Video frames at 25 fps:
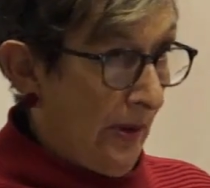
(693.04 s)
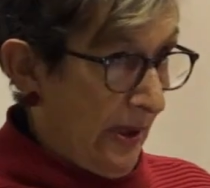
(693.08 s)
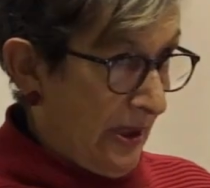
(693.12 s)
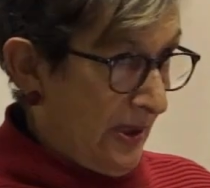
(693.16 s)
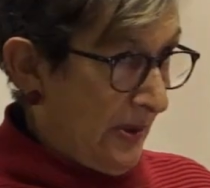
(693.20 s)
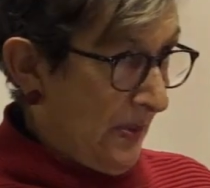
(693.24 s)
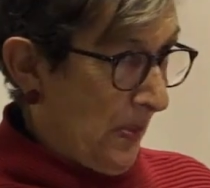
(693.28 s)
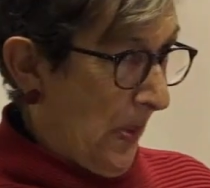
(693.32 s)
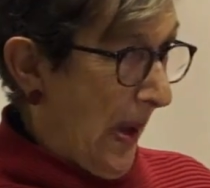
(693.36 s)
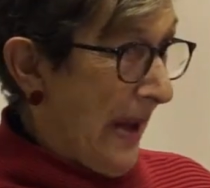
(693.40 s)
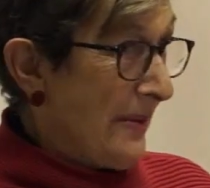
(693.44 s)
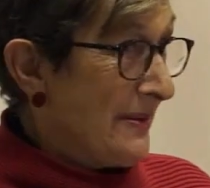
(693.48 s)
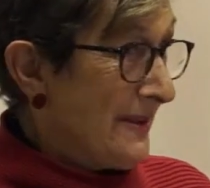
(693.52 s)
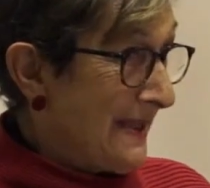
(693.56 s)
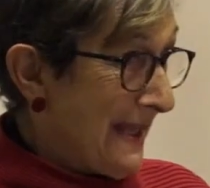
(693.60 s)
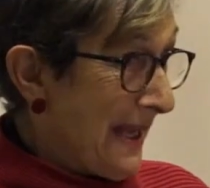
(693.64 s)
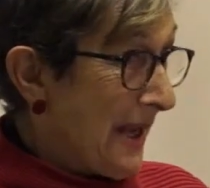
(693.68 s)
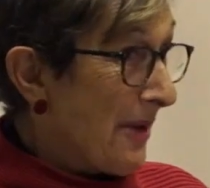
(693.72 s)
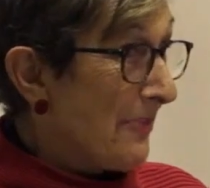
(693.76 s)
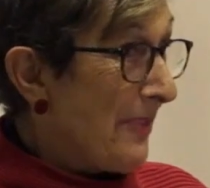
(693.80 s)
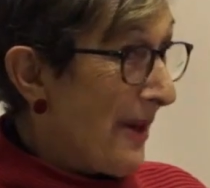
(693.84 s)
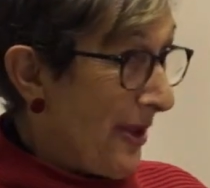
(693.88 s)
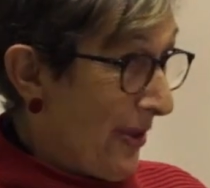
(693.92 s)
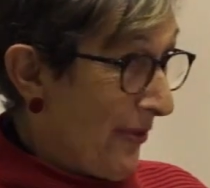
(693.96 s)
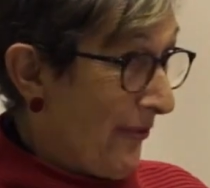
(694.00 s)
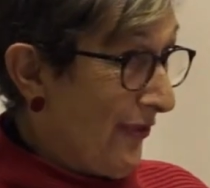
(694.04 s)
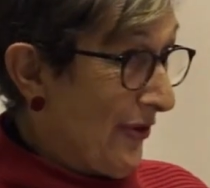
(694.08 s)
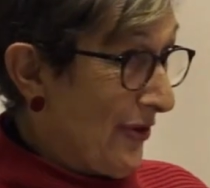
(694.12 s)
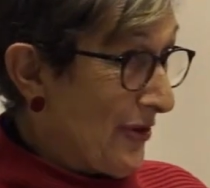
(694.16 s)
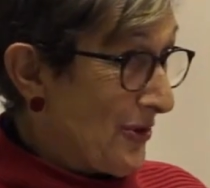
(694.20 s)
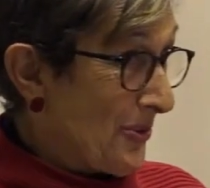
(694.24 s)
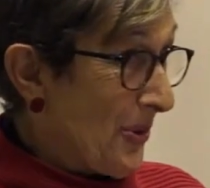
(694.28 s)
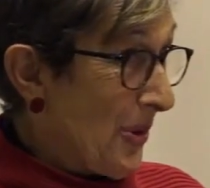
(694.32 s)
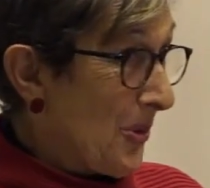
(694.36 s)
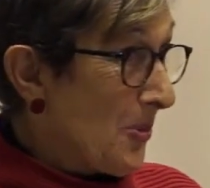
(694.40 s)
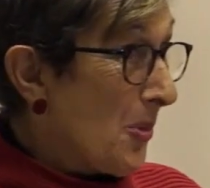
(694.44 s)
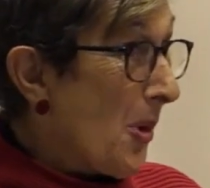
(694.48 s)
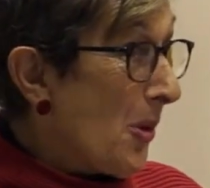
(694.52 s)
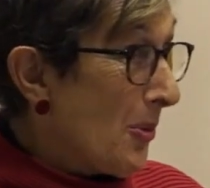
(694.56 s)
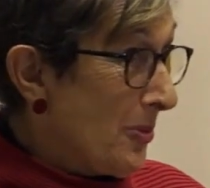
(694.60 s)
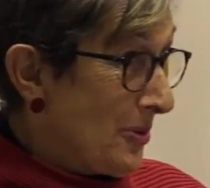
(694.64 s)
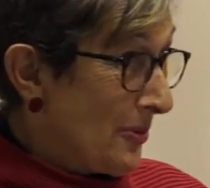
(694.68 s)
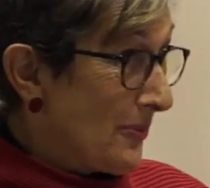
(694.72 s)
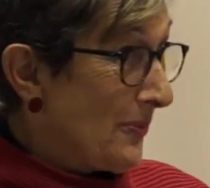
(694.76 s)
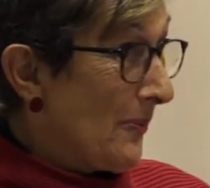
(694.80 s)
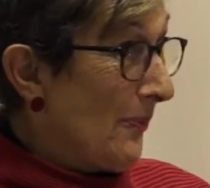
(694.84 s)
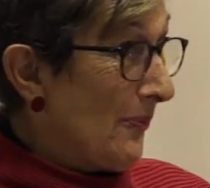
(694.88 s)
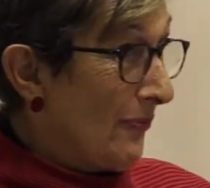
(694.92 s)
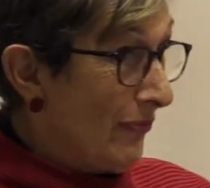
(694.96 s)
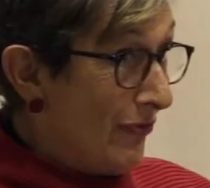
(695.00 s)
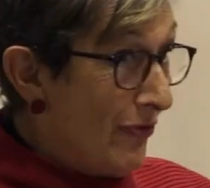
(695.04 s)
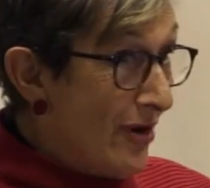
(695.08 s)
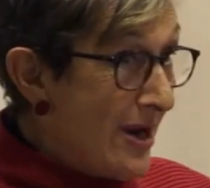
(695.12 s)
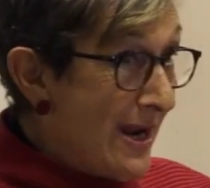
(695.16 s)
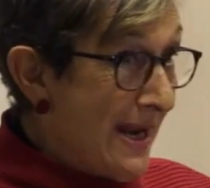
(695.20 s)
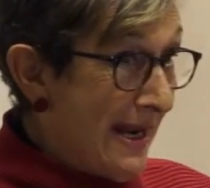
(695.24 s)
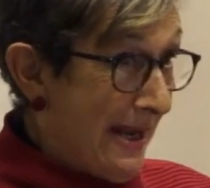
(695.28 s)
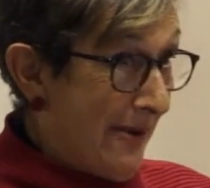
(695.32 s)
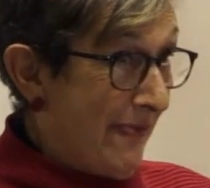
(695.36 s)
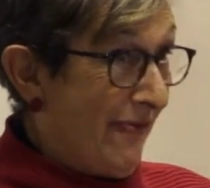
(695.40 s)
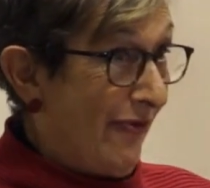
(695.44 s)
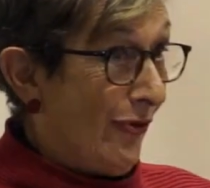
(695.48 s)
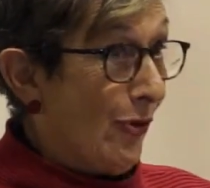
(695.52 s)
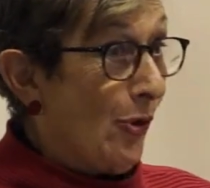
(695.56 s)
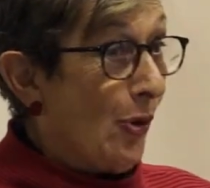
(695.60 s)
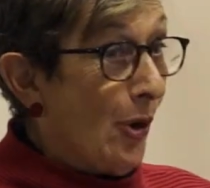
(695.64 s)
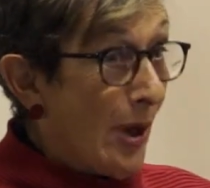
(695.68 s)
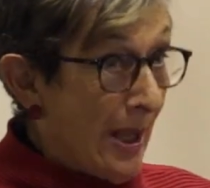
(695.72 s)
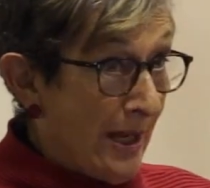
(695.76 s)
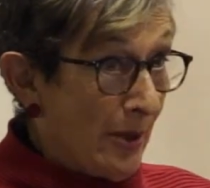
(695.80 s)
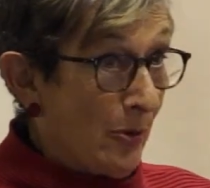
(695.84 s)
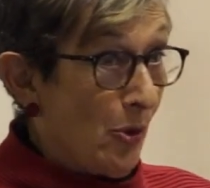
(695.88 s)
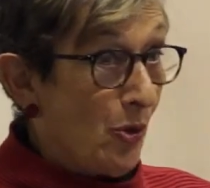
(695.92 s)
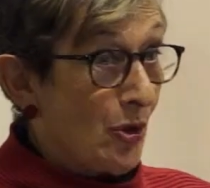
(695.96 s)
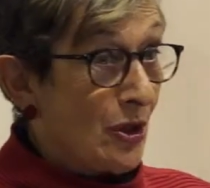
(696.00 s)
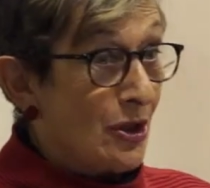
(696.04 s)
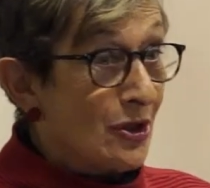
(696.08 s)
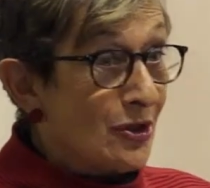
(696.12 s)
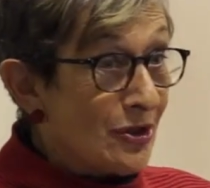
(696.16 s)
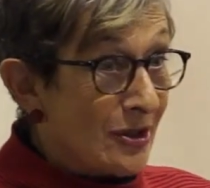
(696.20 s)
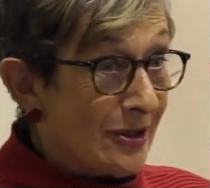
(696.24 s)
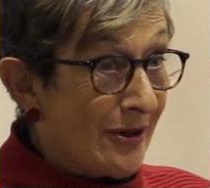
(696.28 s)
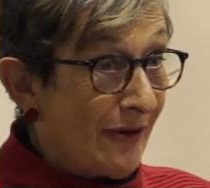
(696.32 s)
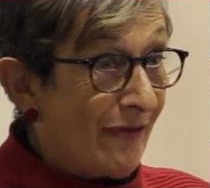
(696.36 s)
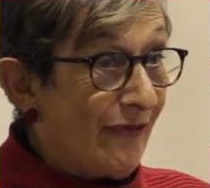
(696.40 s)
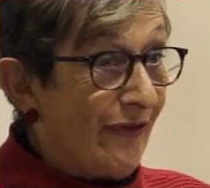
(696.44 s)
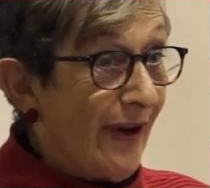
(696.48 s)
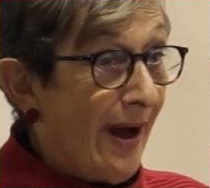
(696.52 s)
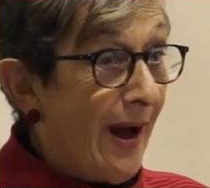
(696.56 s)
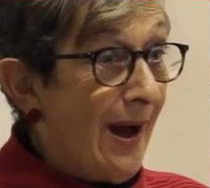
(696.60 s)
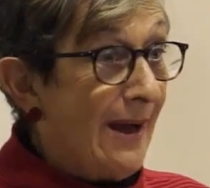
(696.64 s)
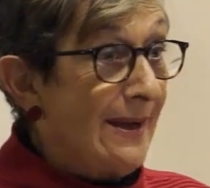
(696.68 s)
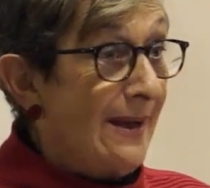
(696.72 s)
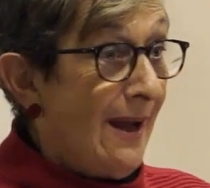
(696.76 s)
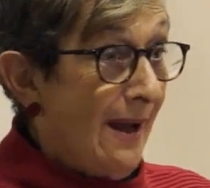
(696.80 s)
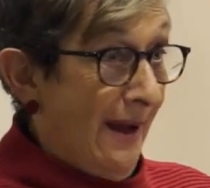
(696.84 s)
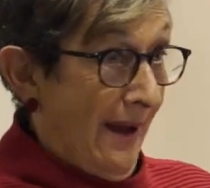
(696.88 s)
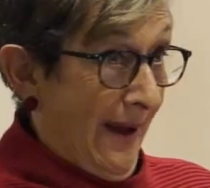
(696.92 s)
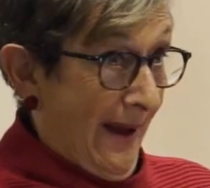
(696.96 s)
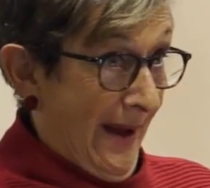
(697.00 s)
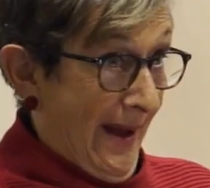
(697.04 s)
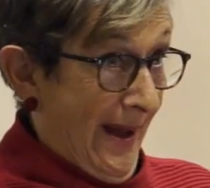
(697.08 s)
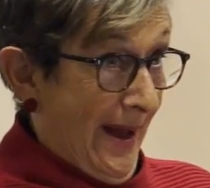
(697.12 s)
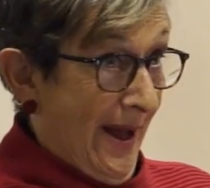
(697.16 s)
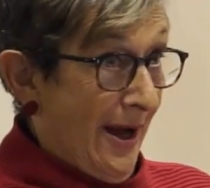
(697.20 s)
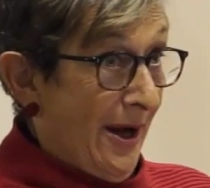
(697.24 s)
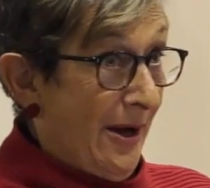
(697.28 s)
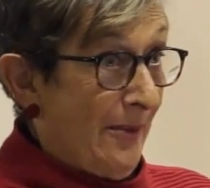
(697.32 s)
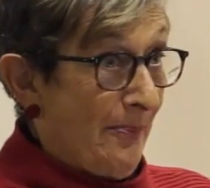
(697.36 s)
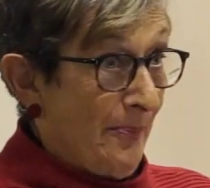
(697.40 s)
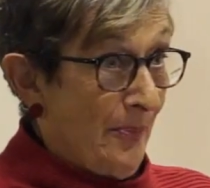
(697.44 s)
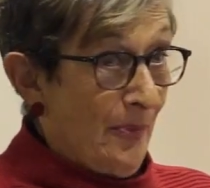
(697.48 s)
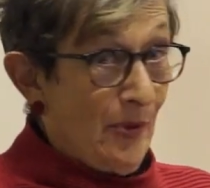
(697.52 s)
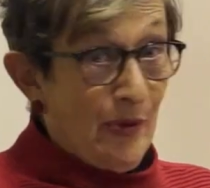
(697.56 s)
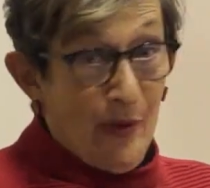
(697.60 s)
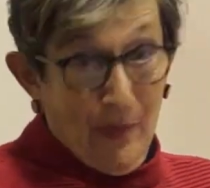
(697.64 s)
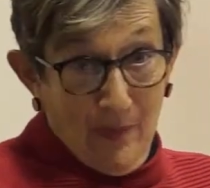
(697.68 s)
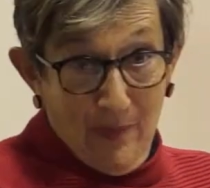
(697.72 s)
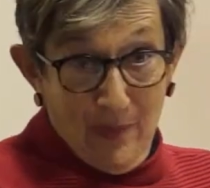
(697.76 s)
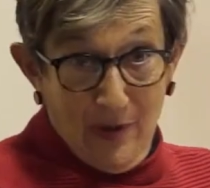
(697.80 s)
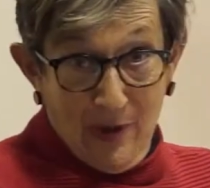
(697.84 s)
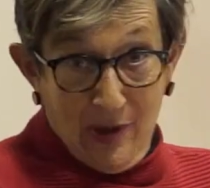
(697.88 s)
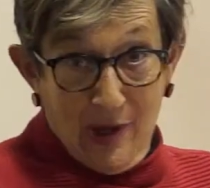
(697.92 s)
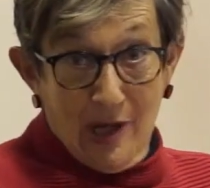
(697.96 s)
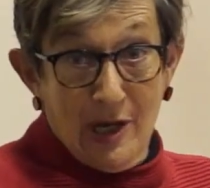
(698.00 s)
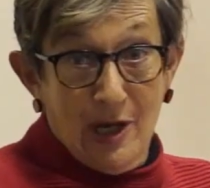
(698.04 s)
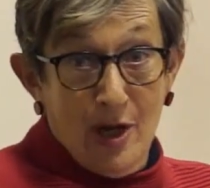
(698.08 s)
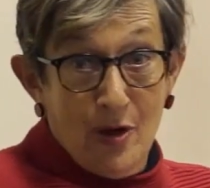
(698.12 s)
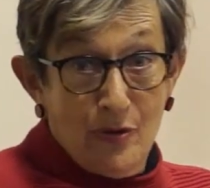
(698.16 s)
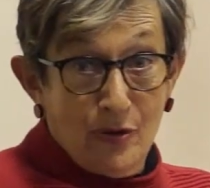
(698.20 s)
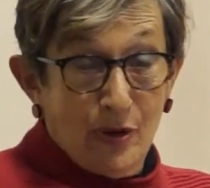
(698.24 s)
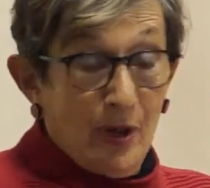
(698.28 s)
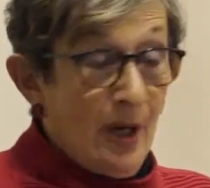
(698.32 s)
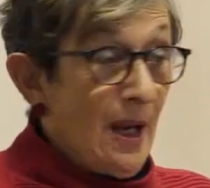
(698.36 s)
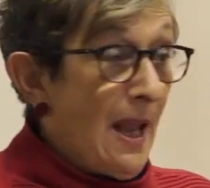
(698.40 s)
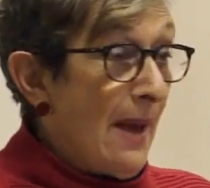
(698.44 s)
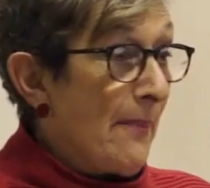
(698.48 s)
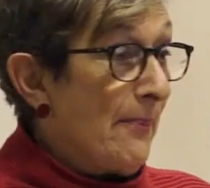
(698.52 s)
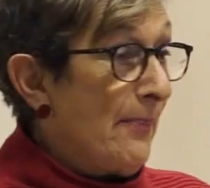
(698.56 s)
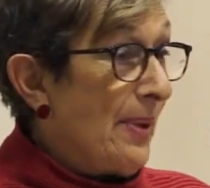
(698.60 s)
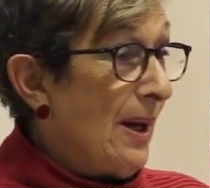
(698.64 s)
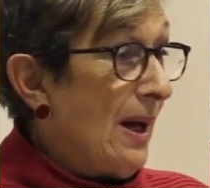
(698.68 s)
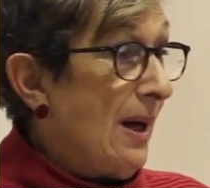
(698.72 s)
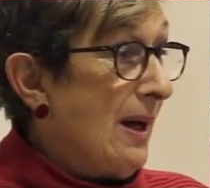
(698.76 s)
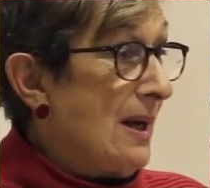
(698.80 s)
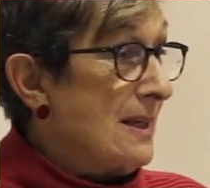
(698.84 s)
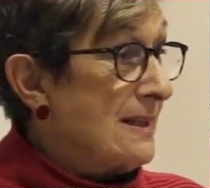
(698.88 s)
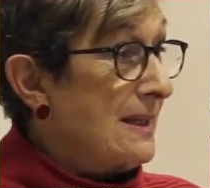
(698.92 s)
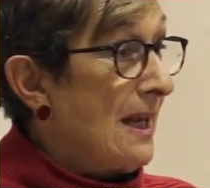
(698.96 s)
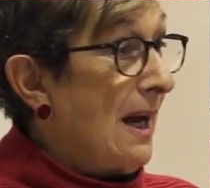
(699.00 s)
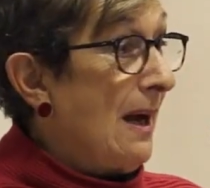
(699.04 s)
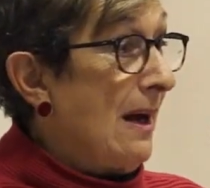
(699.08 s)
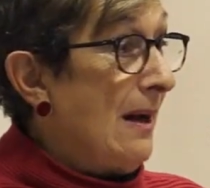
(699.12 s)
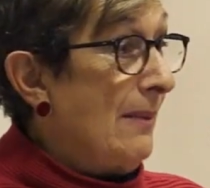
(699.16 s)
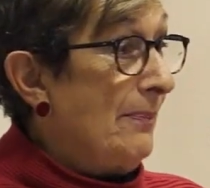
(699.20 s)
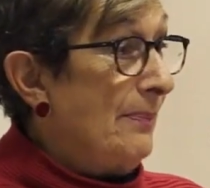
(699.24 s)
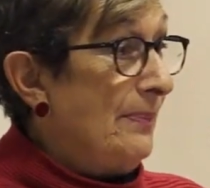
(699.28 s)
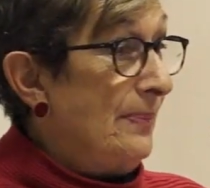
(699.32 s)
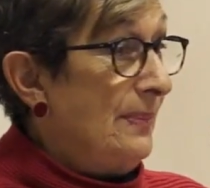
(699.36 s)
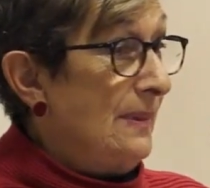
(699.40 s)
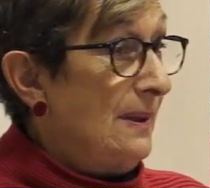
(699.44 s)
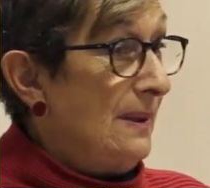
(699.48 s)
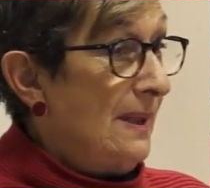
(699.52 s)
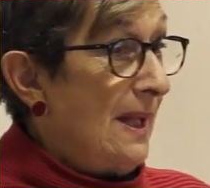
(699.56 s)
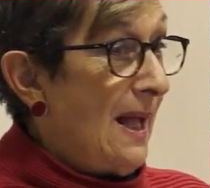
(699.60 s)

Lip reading: This is what I'm saying about the First World War was really fought in order to divide the colonial empires up.